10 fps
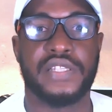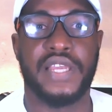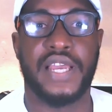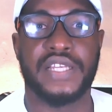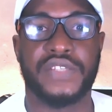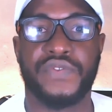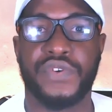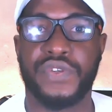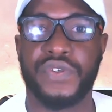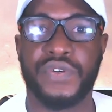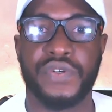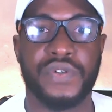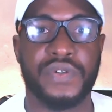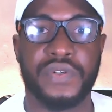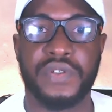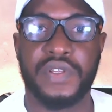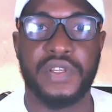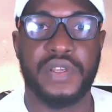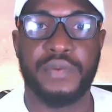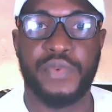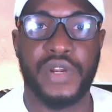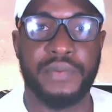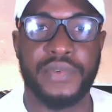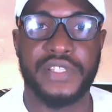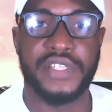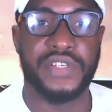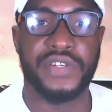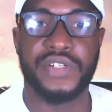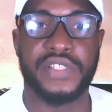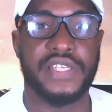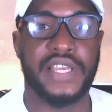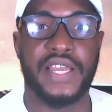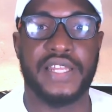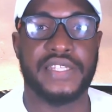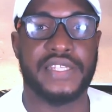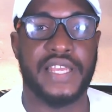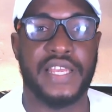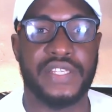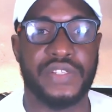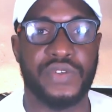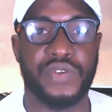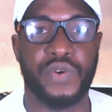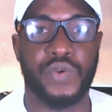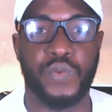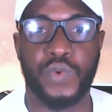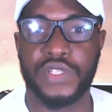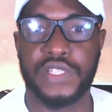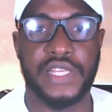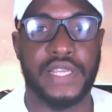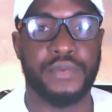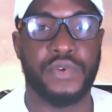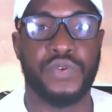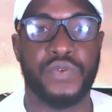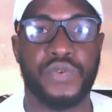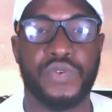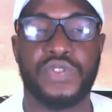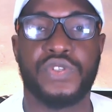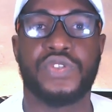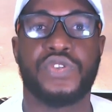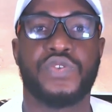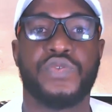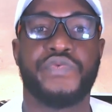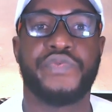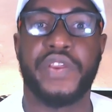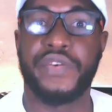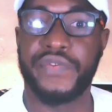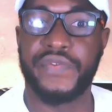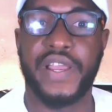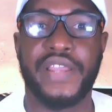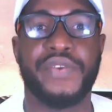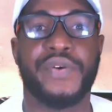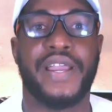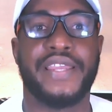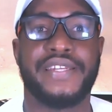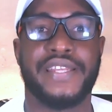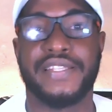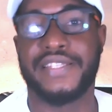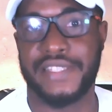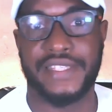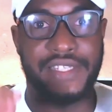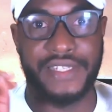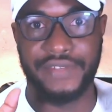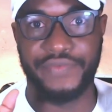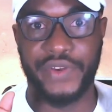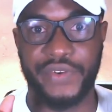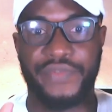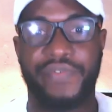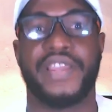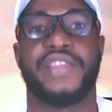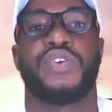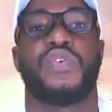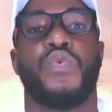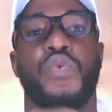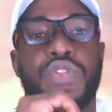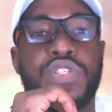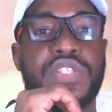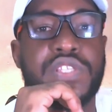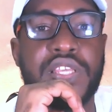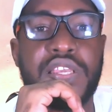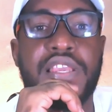they ask for your probably security answers or your one-time codes to verify your identity, verify in quotes.